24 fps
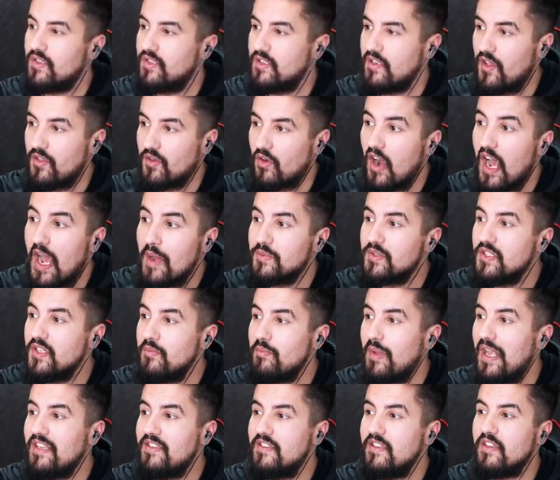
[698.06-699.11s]
is another option.
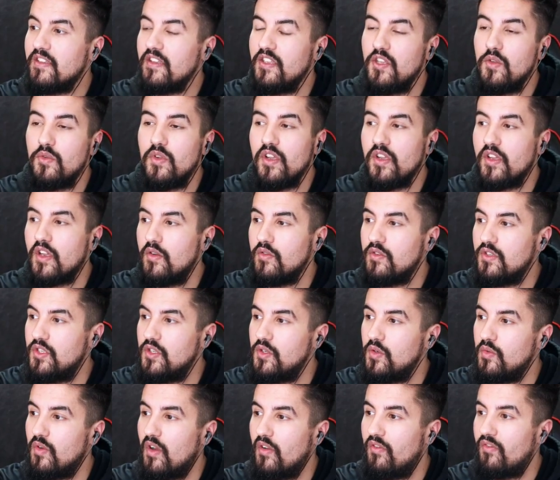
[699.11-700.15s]
Basically, you can go
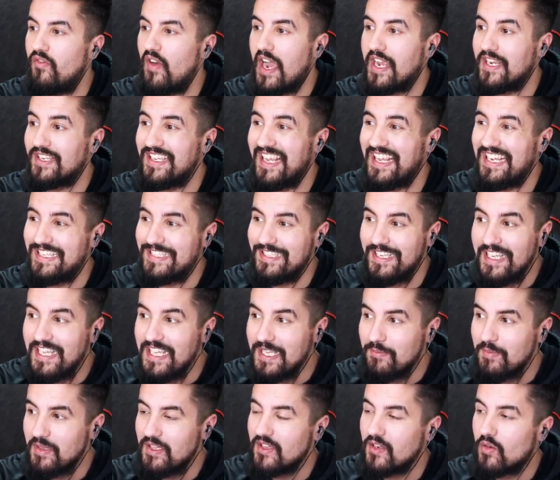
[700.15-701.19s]
to find a
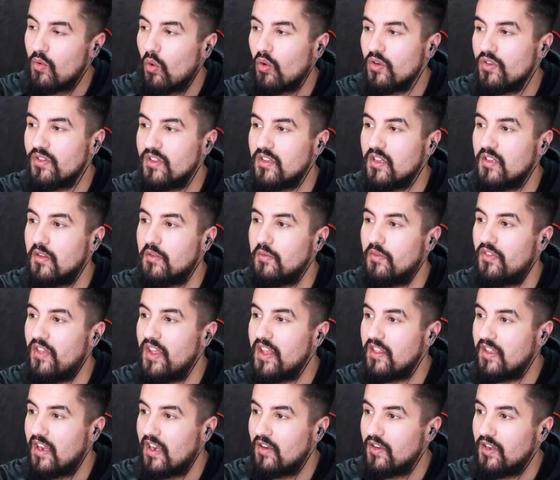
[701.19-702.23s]
team in the corner, the little
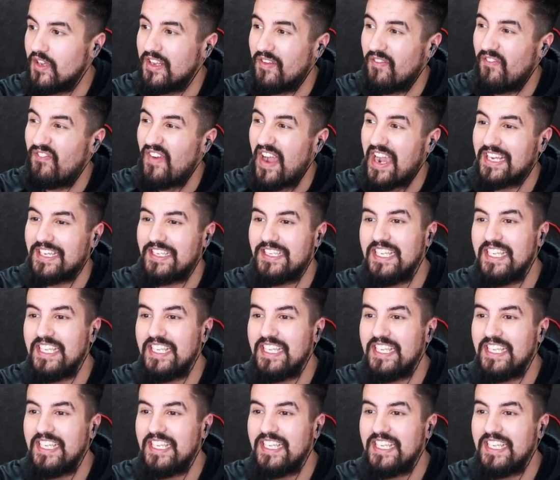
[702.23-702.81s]
thing there. You can find